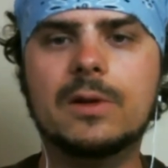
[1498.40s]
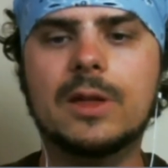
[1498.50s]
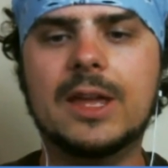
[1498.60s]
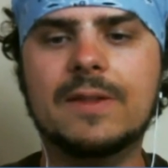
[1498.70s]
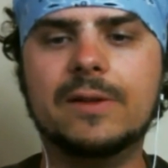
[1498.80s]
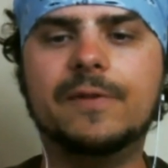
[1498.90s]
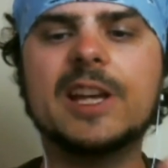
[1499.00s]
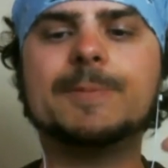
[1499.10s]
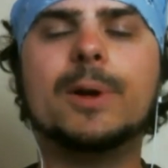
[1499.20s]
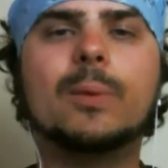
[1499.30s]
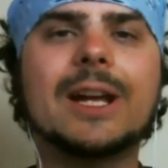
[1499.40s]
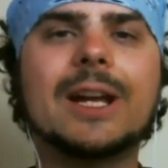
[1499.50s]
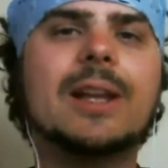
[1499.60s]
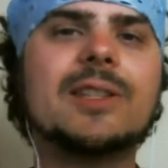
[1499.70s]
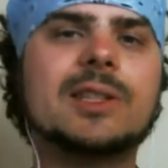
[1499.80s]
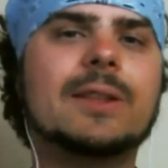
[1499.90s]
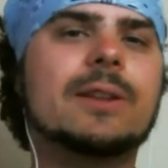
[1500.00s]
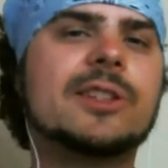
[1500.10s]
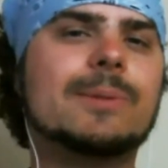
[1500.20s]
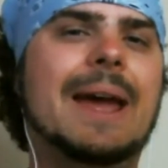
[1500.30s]
and then Facebook recognizes that
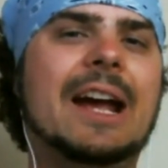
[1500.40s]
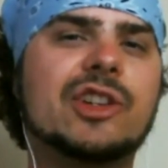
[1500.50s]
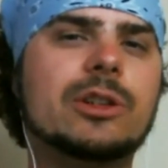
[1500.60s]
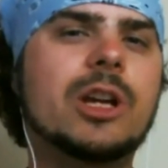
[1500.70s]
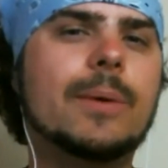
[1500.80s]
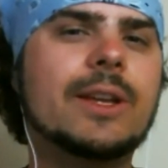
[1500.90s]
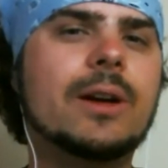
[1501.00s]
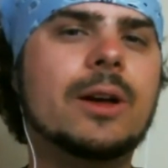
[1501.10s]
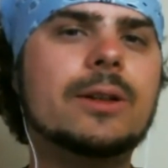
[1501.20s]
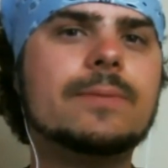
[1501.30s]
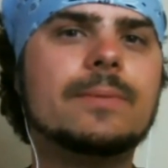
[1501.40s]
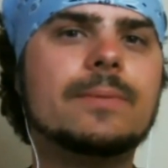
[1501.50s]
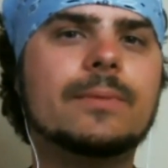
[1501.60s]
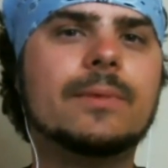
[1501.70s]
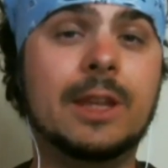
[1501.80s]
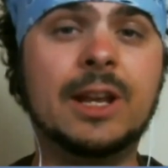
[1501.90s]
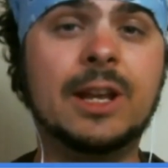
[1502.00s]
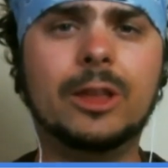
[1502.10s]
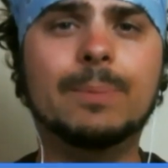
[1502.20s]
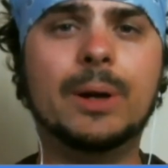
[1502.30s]
there's some action going on here
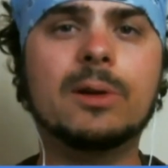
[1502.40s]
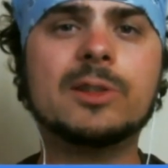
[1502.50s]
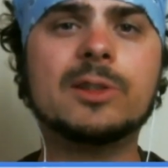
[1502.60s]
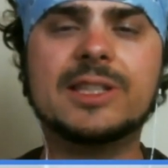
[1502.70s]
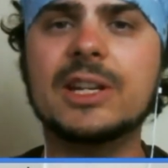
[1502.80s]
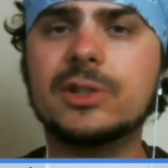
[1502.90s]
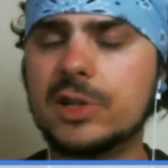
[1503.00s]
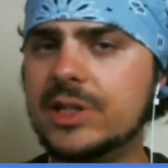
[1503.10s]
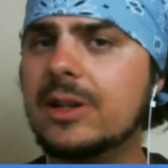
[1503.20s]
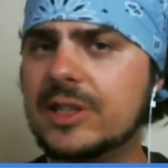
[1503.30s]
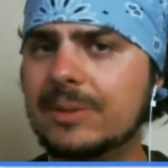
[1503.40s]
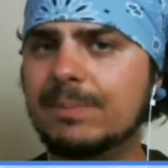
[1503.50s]
on the post that's interesting to some